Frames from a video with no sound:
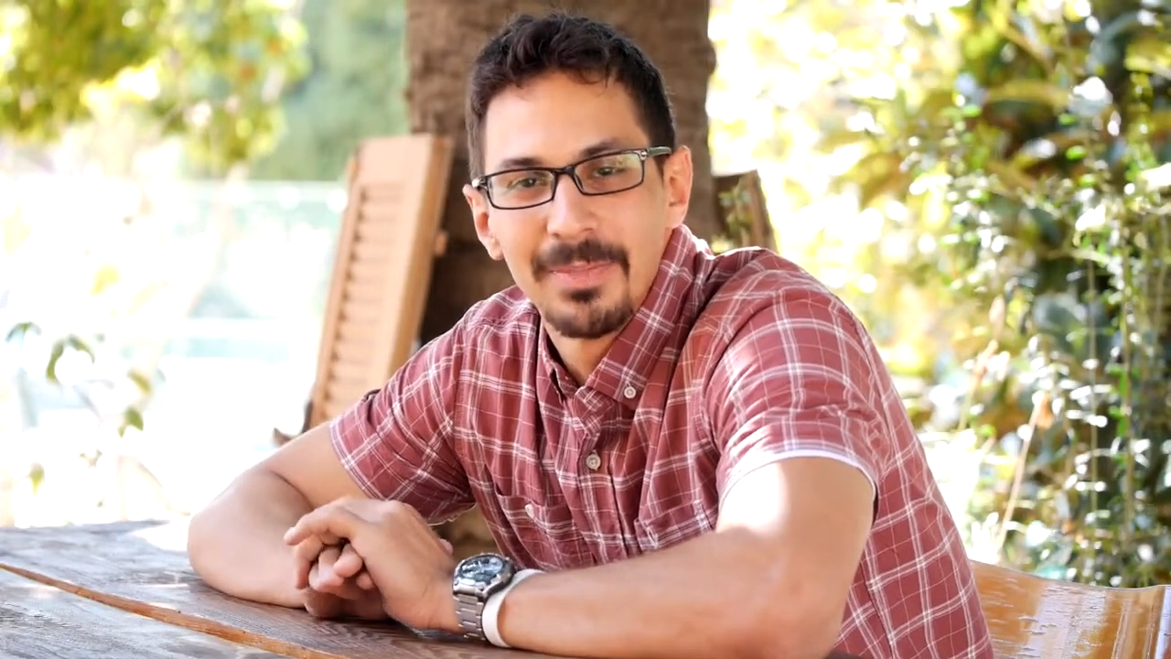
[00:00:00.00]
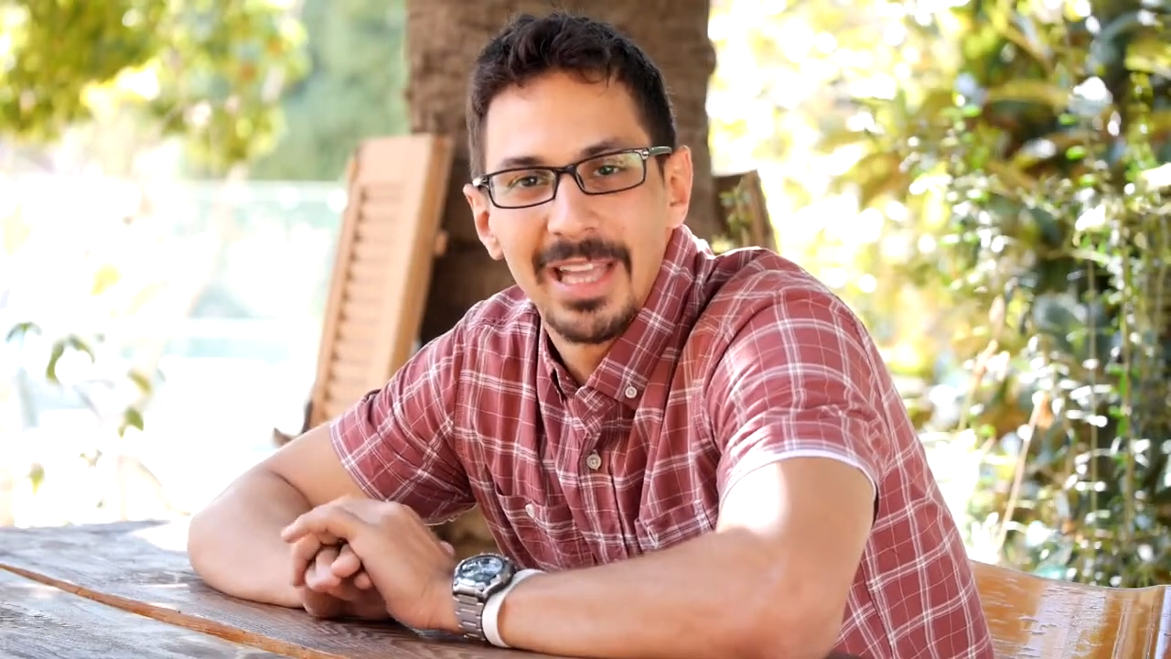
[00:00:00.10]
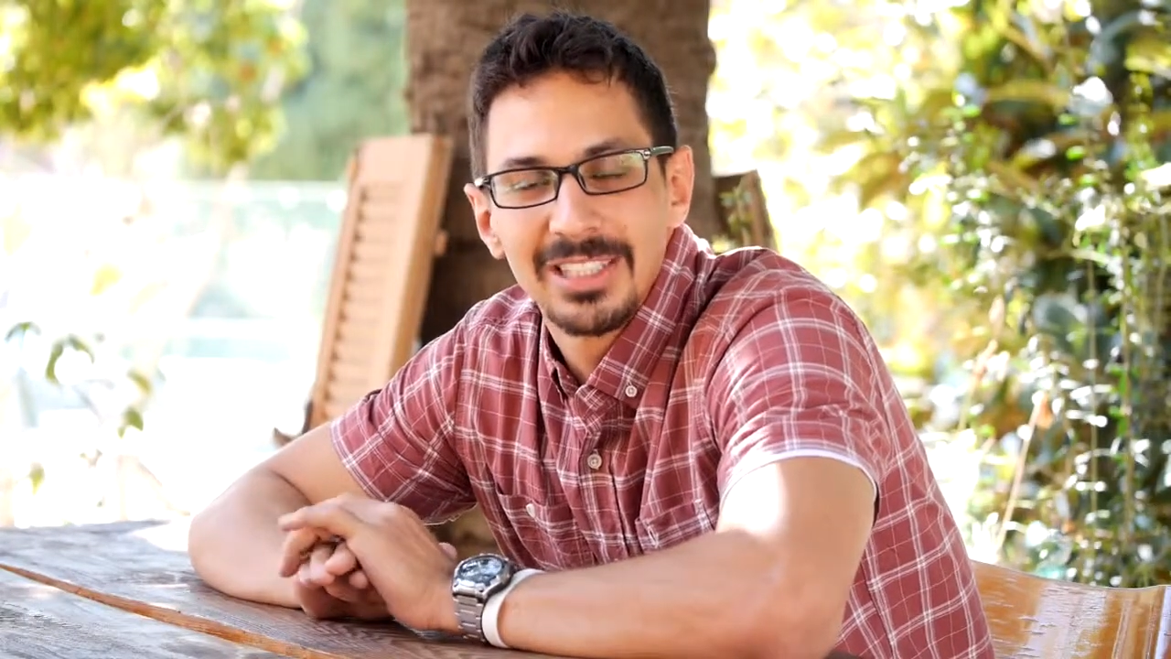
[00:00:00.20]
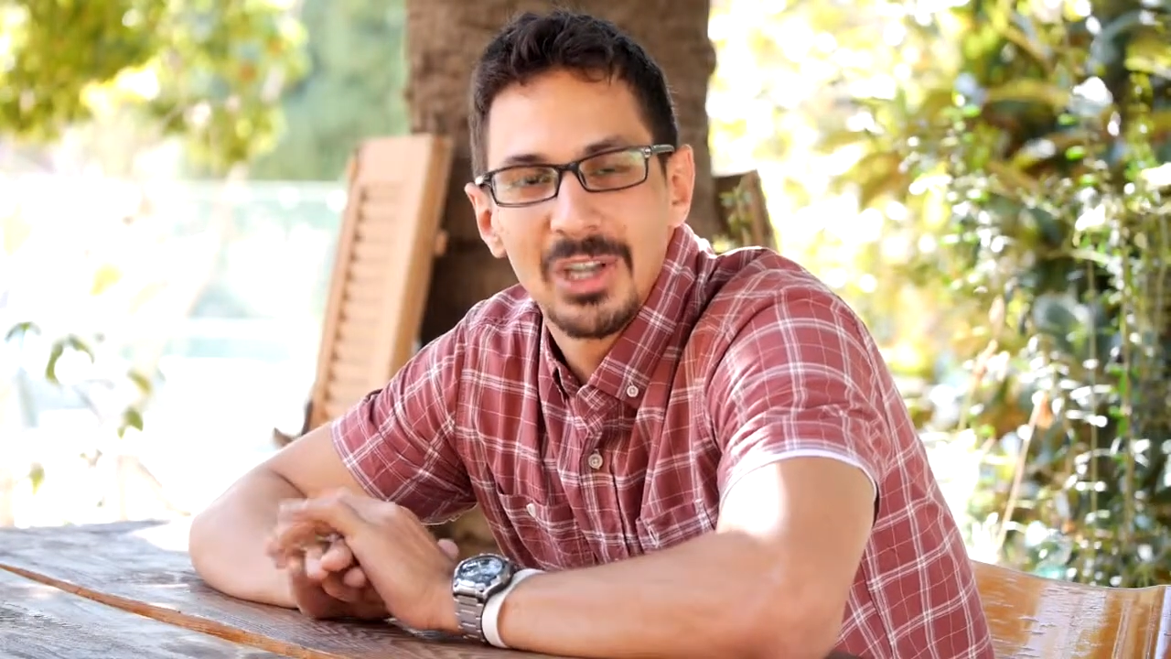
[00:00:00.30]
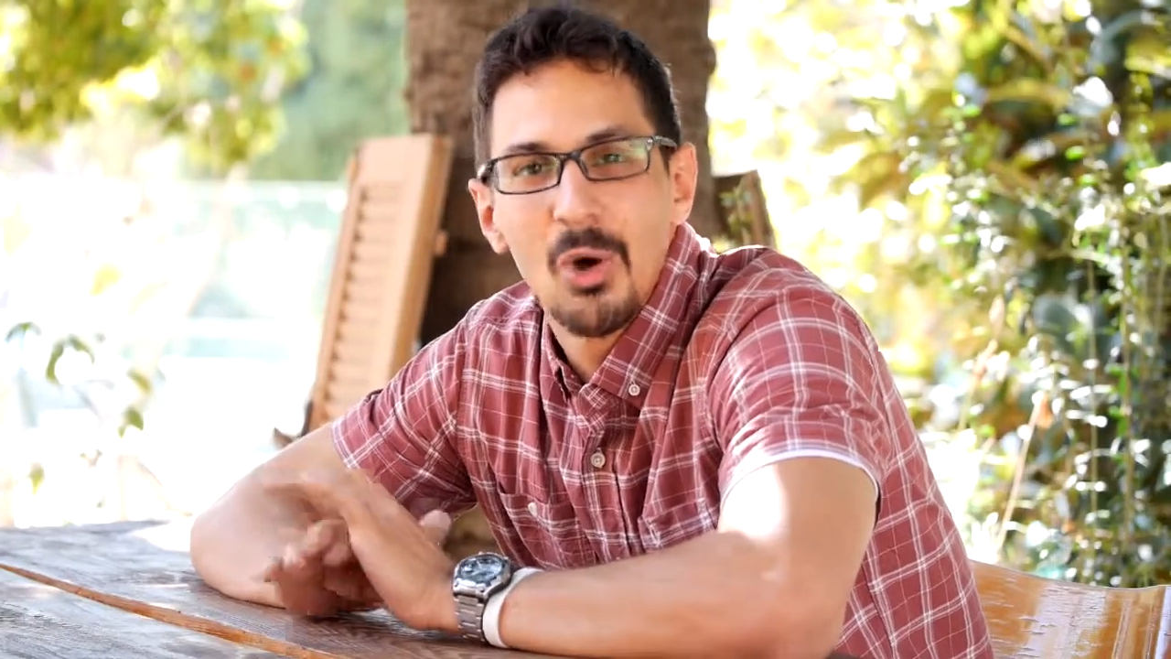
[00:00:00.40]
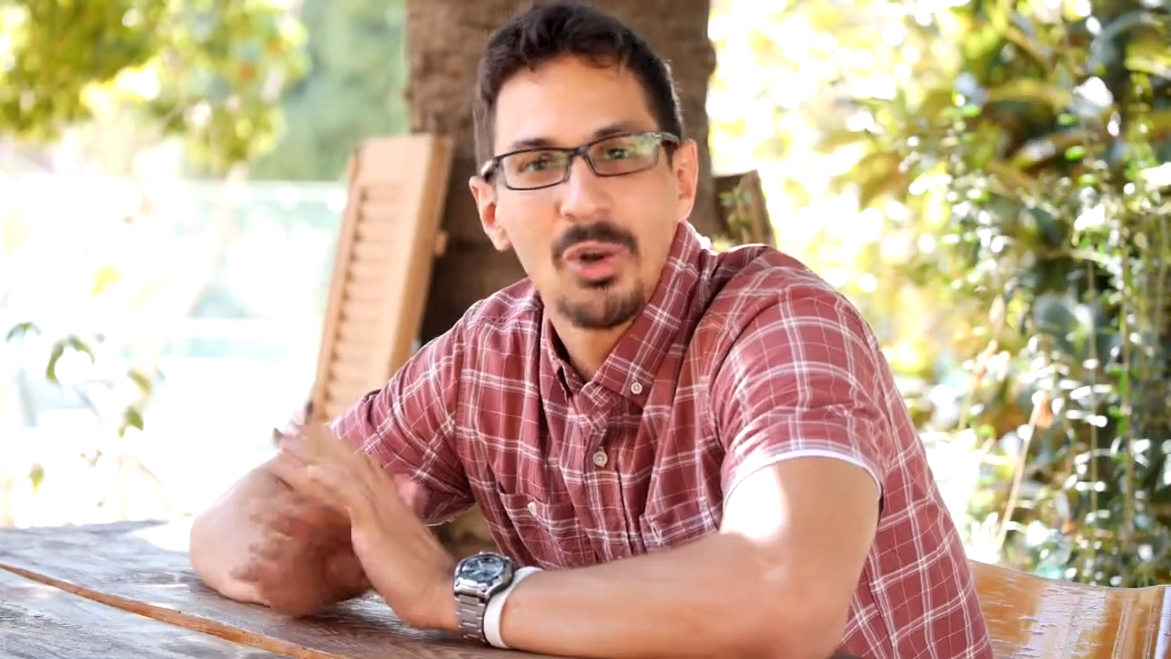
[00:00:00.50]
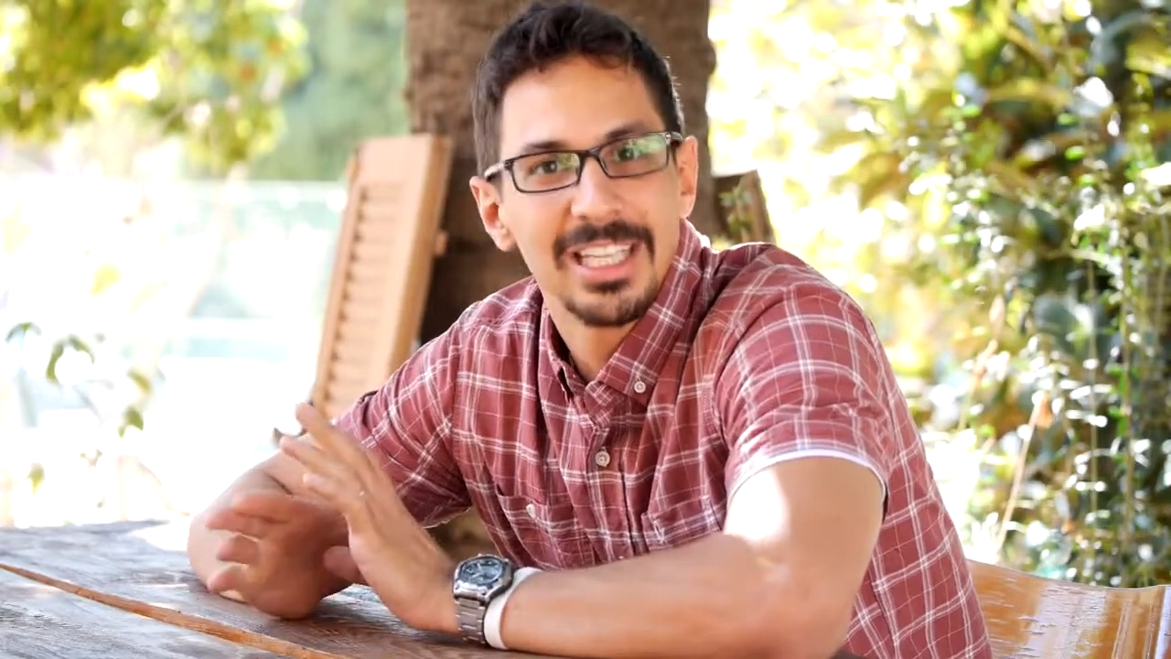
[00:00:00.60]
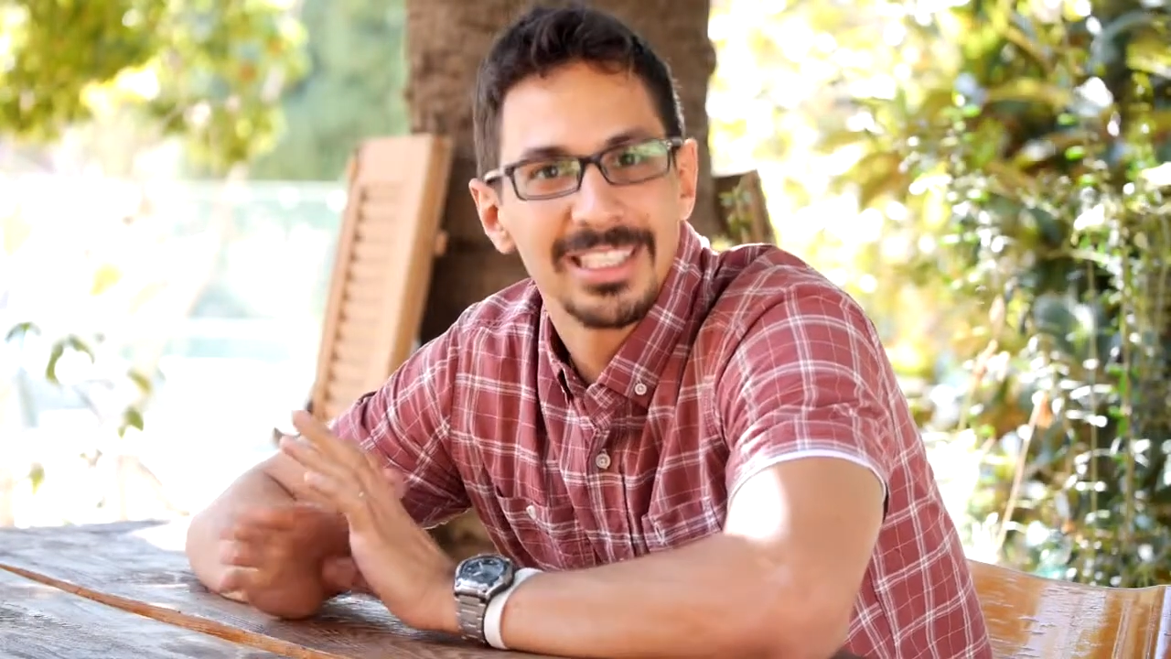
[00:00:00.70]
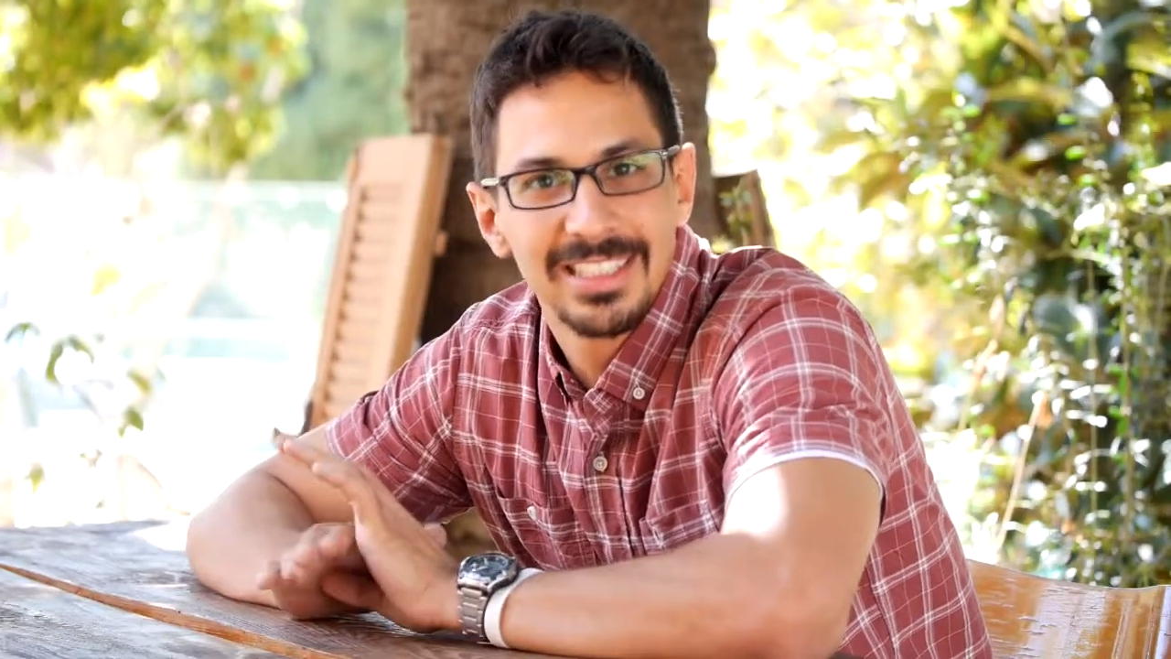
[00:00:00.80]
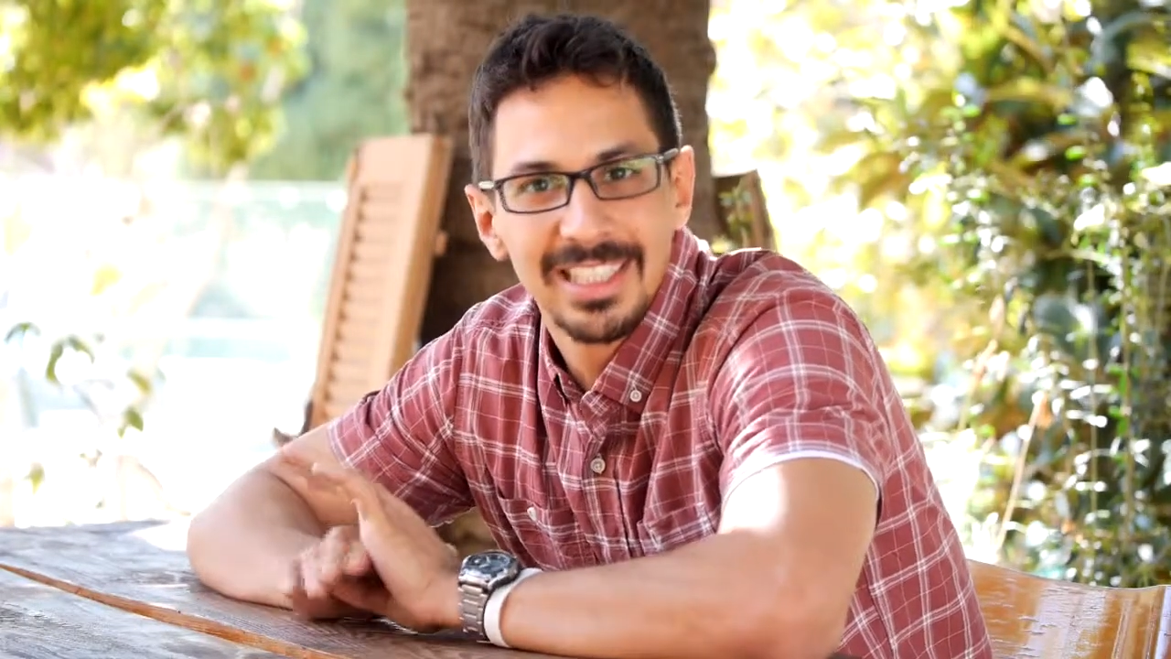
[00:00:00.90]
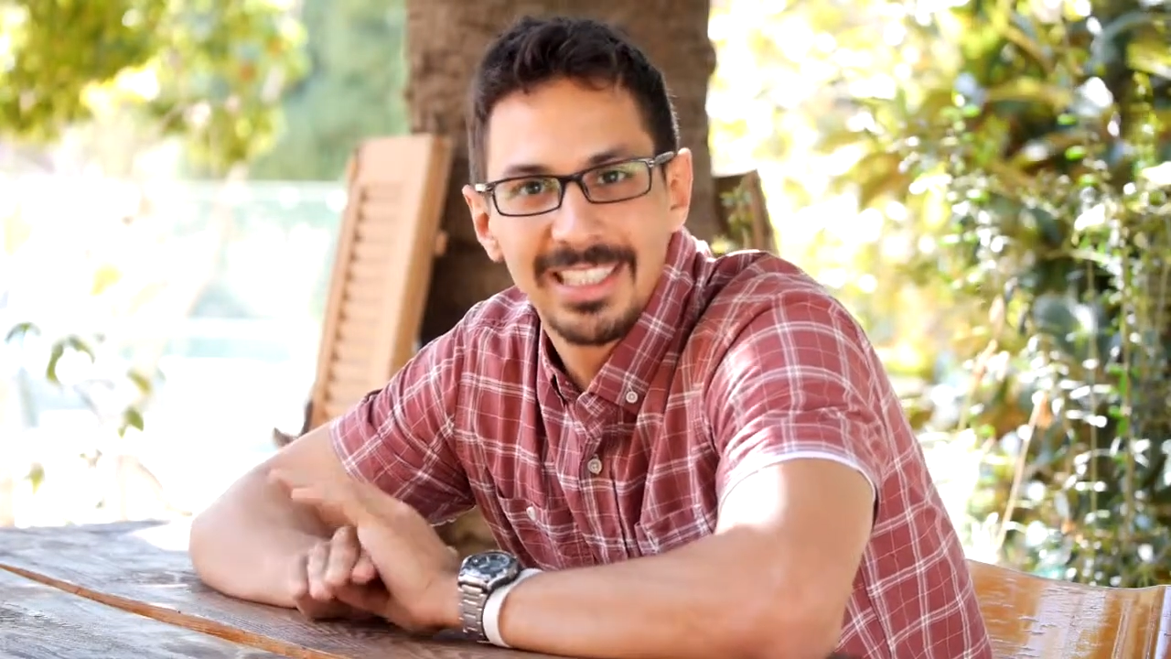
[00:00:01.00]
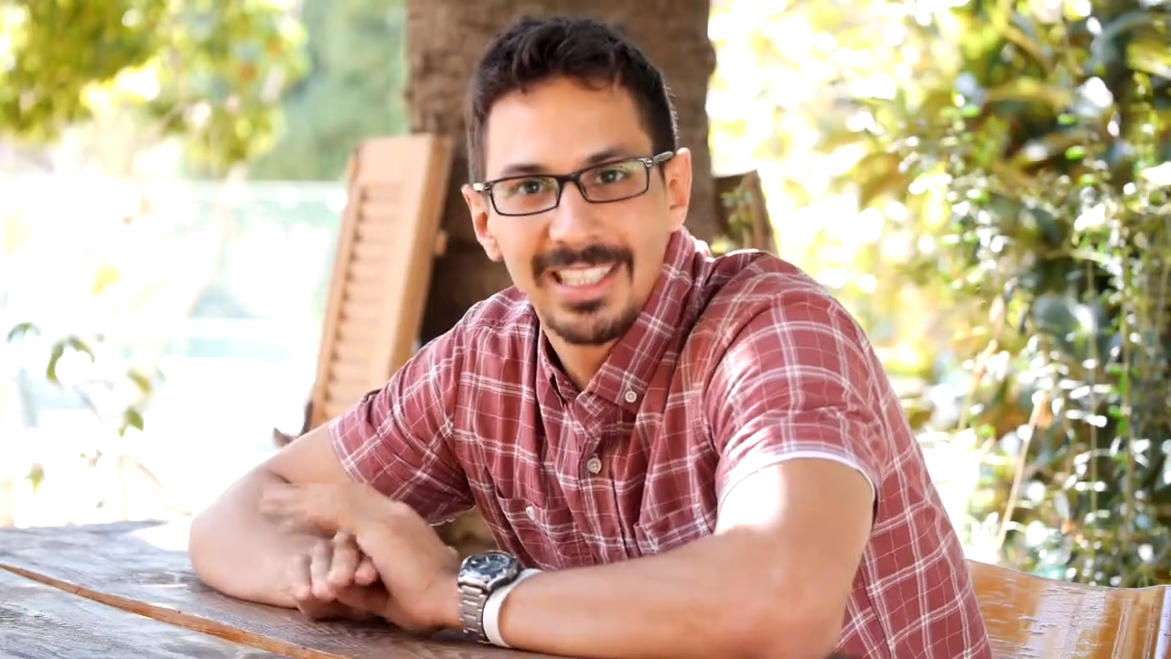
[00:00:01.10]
that's holistic,